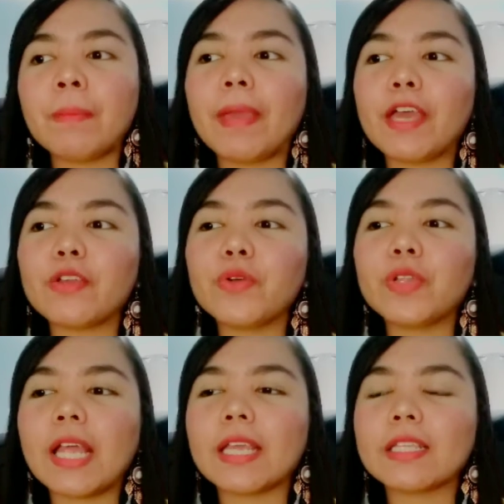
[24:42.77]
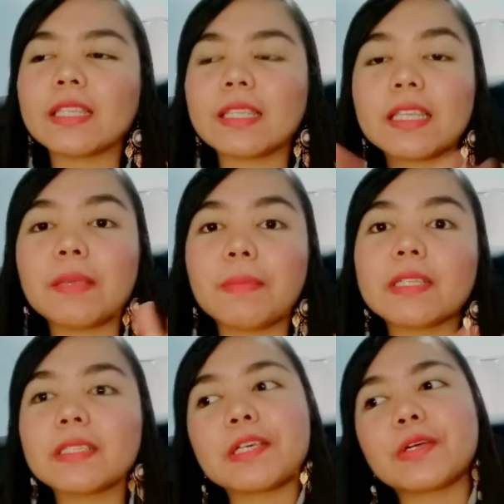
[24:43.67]
Pero like 3
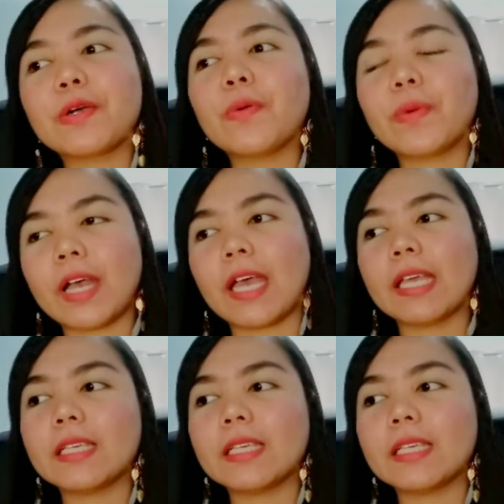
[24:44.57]
months ago nga